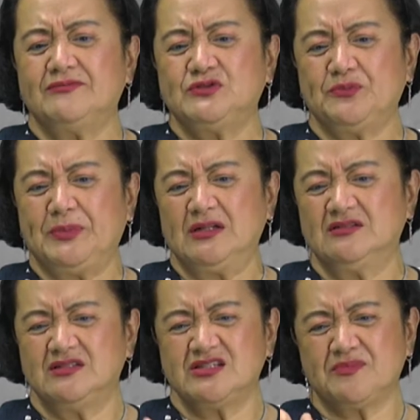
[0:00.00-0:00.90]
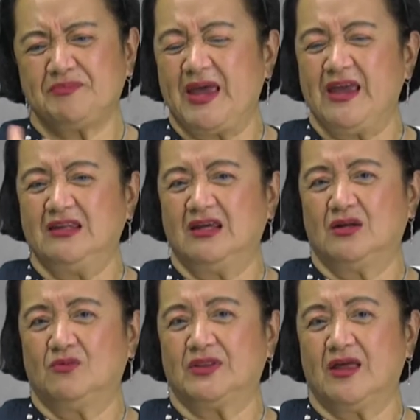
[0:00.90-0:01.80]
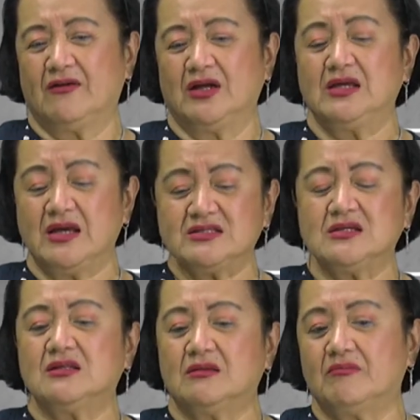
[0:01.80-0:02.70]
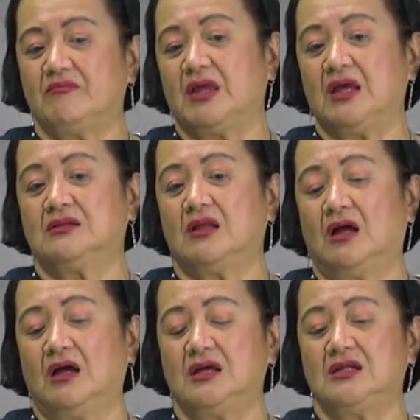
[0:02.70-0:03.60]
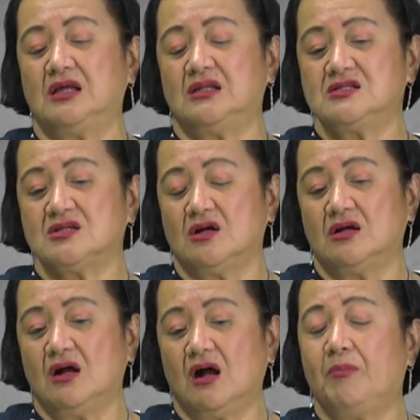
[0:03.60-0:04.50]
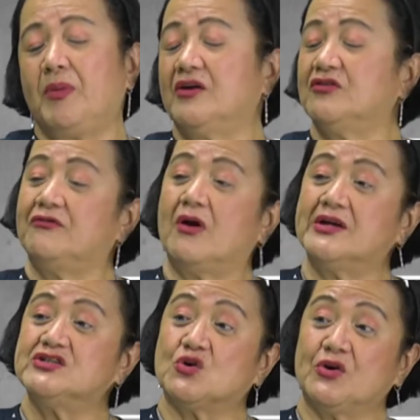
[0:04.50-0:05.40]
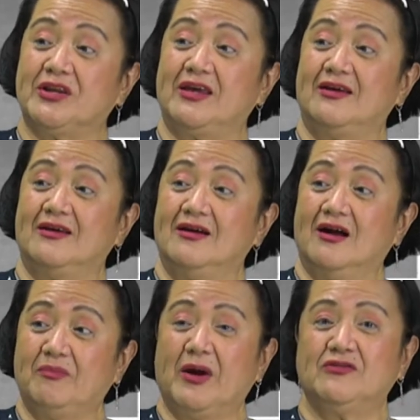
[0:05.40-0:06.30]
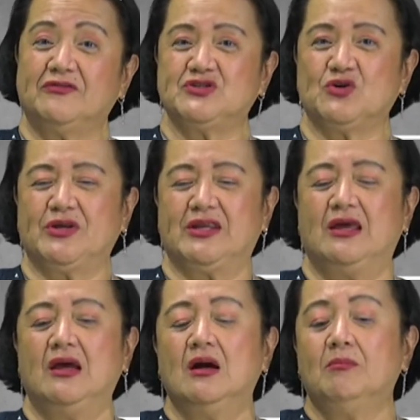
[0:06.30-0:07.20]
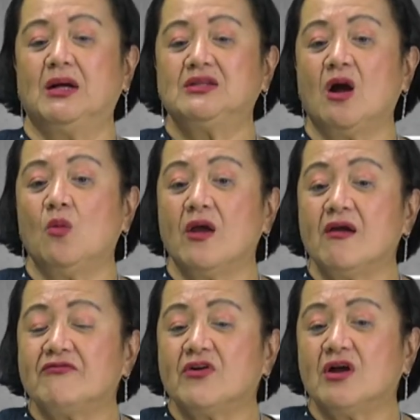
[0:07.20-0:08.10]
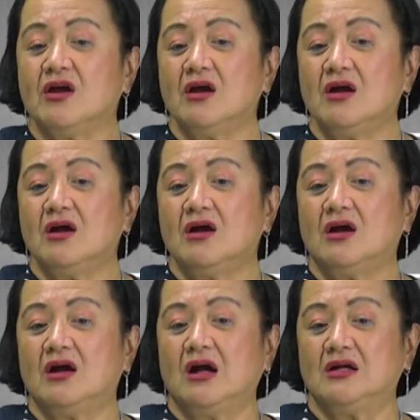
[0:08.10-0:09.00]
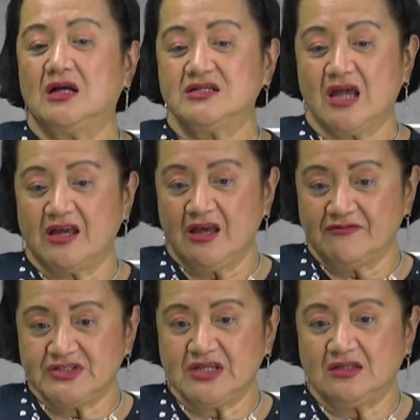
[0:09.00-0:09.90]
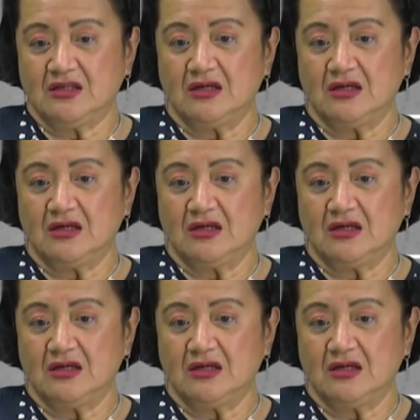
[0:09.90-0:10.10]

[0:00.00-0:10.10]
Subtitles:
to feel this pain and whatever. Yes, it is a part of our journey, a part of journey. But however, as I have said,